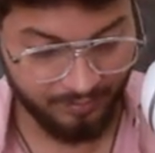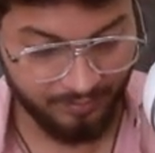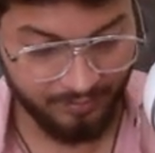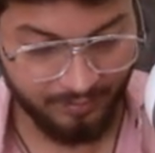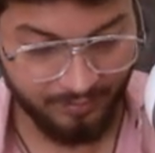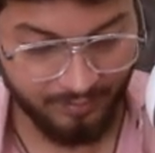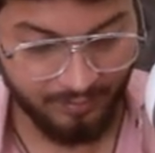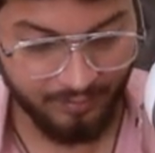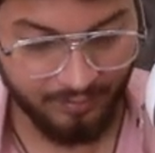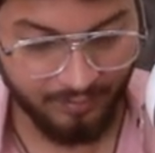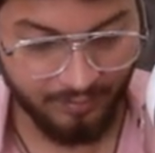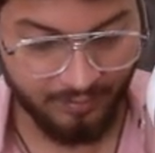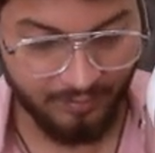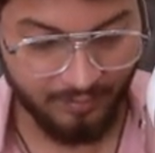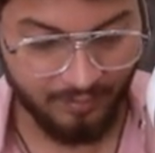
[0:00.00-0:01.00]

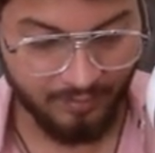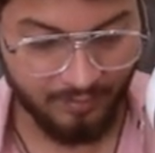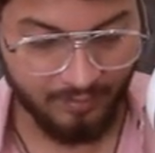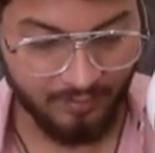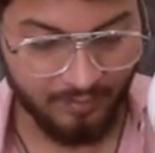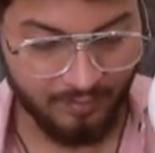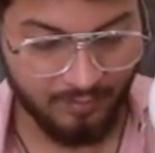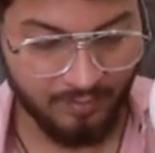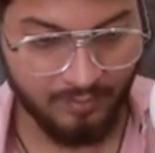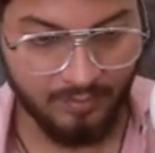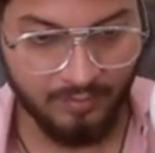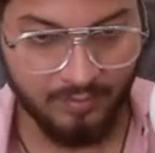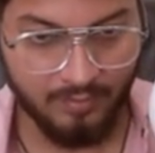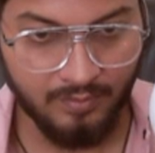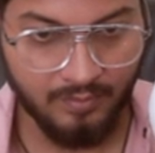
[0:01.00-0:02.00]

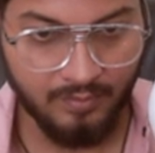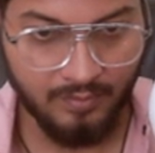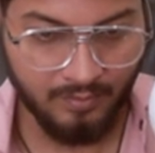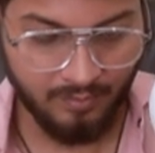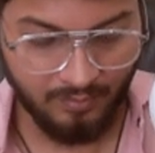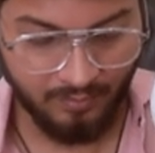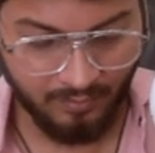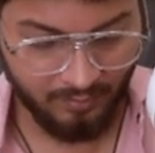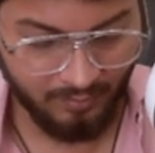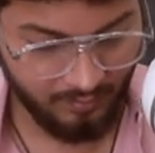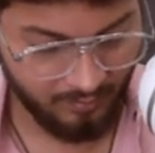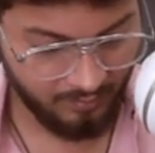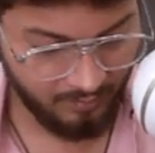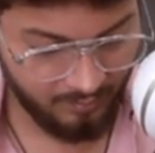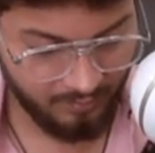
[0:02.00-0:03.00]

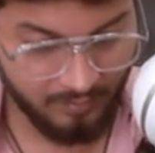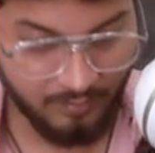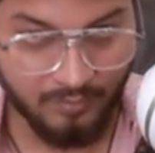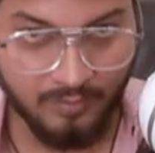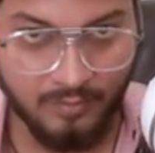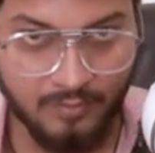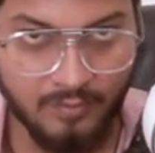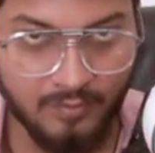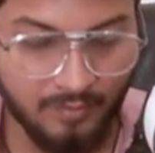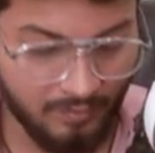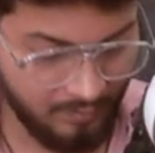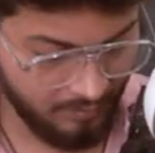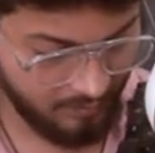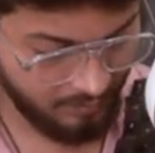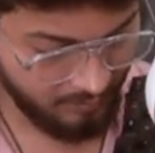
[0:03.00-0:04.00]

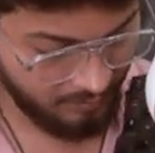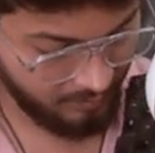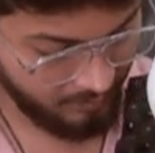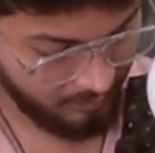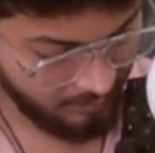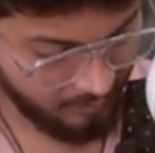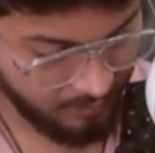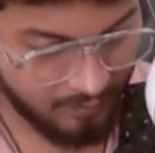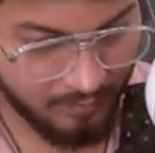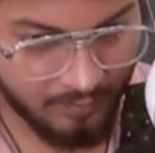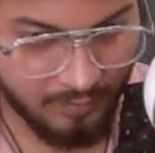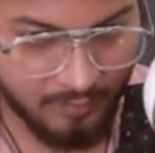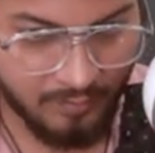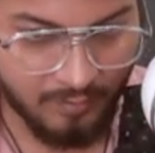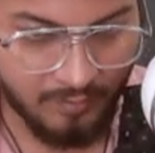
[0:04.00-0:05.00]

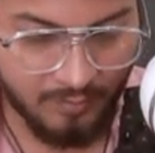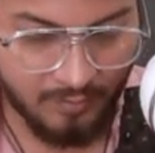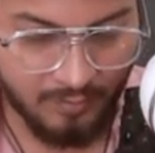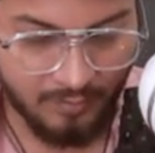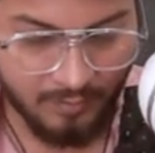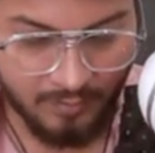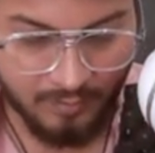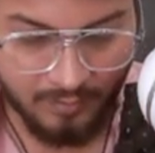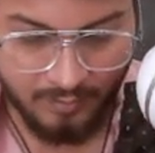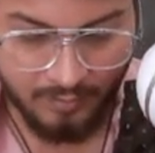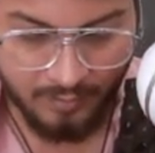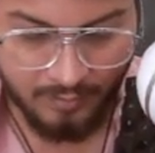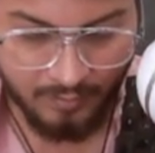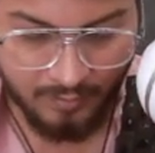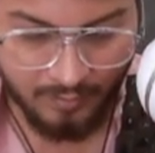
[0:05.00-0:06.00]

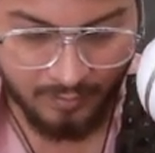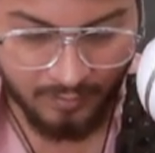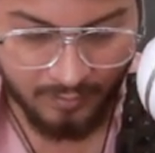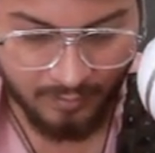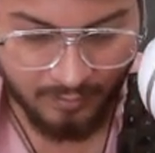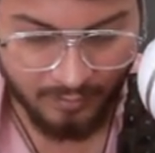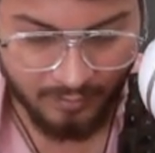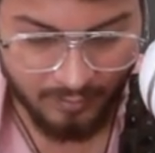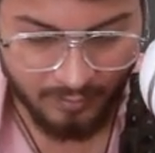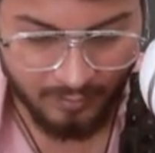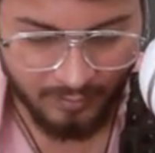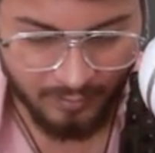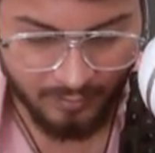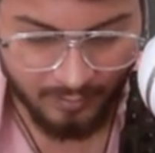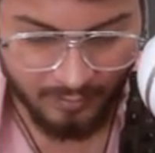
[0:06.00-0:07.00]
[no speech]